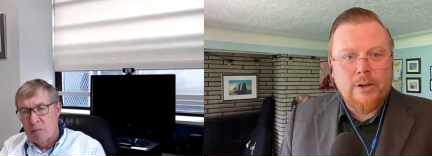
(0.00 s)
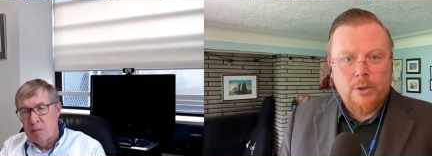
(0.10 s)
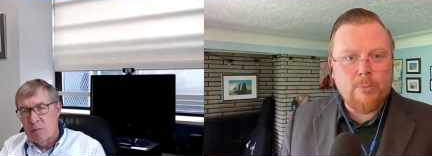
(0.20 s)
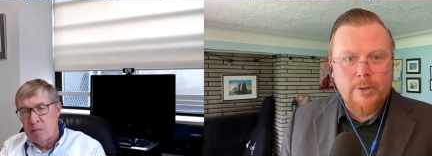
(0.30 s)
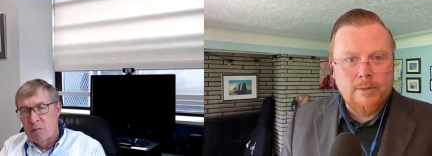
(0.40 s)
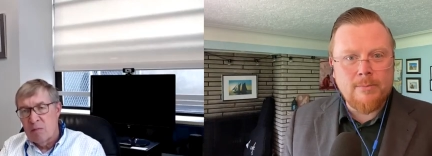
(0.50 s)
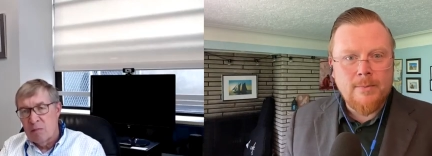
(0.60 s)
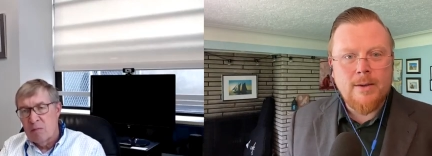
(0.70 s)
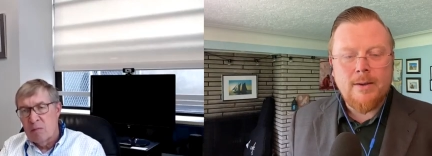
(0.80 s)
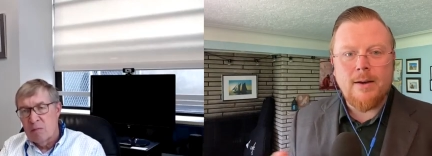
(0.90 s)
Speaker 1: a human,
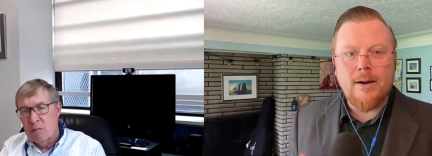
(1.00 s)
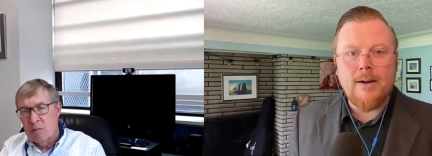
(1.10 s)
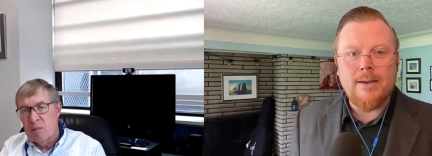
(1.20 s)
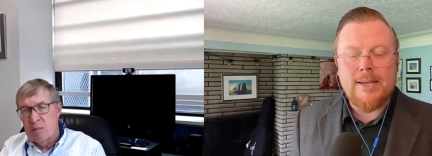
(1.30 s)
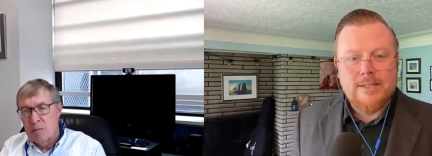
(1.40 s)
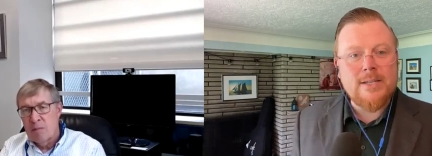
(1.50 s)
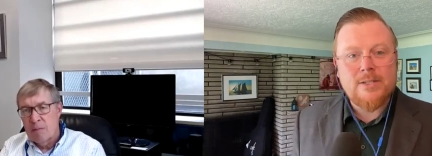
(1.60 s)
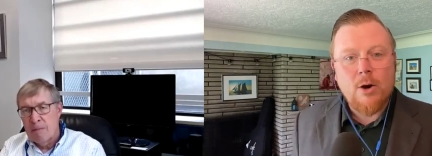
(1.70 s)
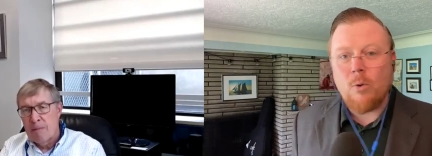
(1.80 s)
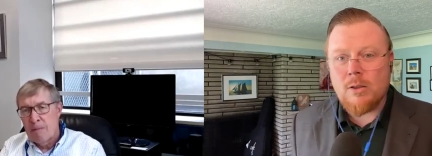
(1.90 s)
uh, mm-hmm. it does
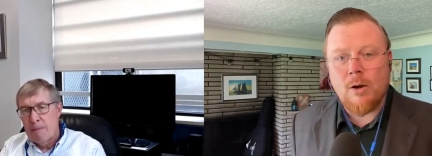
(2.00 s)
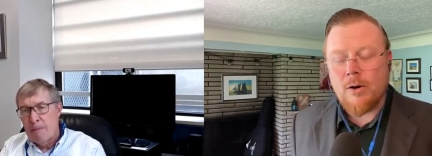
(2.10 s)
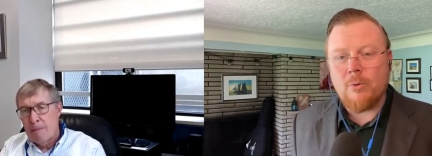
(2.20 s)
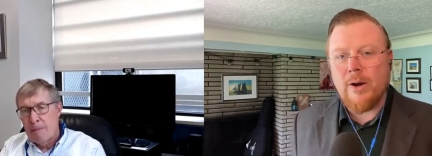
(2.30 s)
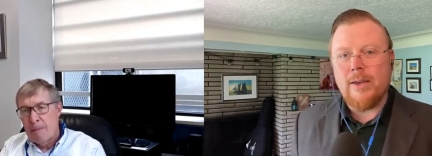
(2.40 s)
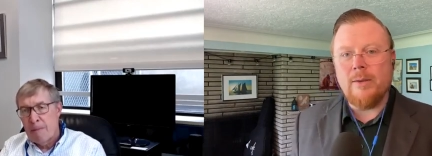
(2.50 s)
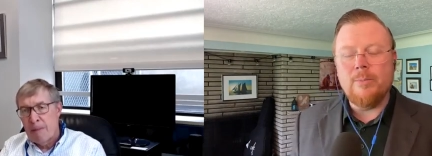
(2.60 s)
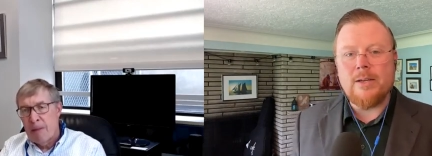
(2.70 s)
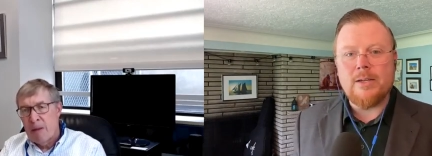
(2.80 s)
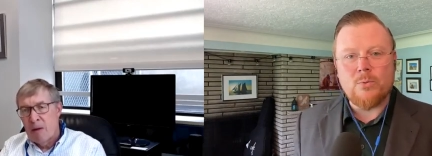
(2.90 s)
go a long way
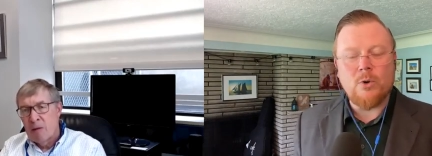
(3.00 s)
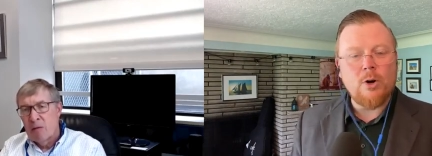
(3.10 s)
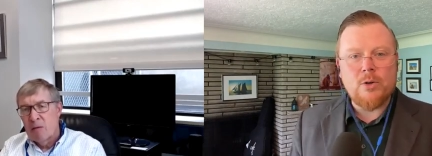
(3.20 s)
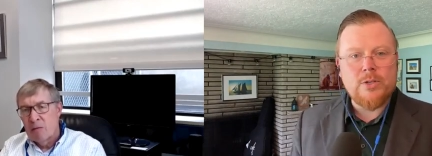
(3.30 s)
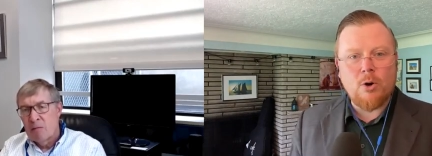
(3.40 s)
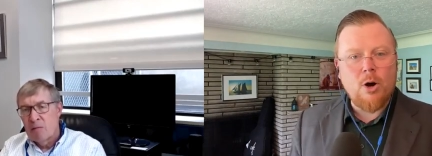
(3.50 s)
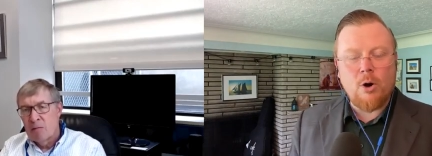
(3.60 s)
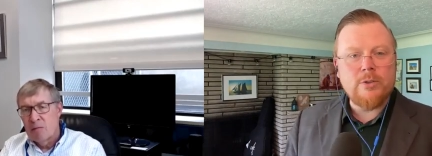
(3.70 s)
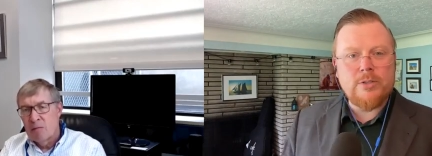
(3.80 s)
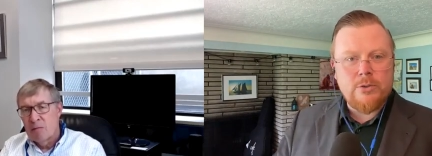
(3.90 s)
because we're also
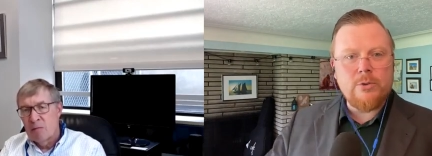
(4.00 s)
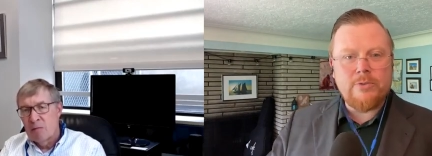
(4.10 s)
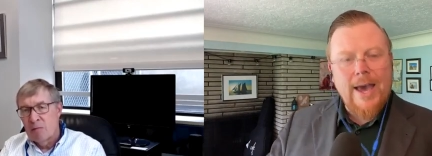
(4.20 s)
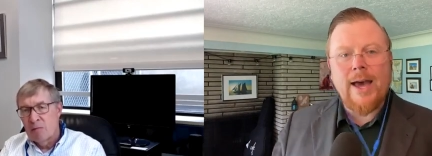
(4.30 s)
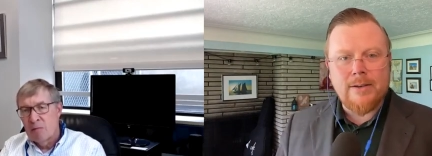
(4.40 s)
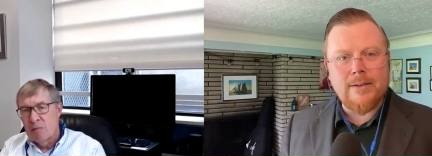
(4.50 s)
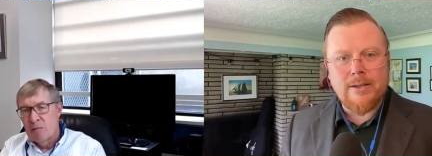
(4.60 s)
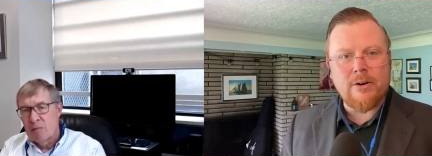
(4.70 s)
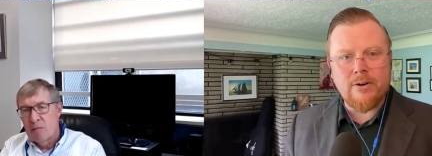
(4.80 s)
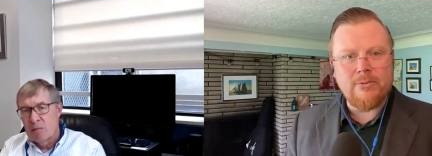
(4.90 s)
called to do that
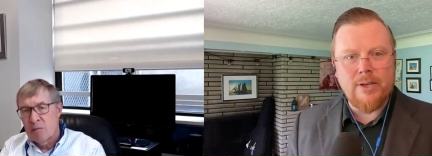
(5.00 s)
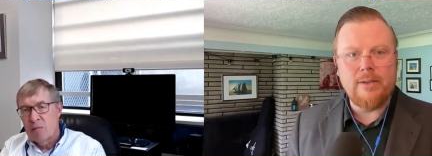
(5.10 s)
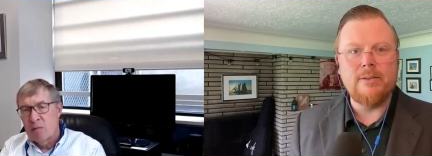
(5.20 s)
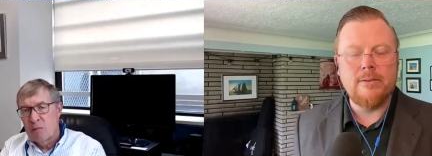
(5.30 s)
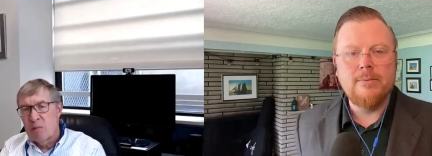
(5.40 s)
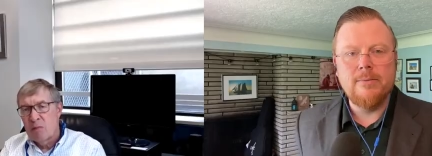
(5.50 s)
in our faith.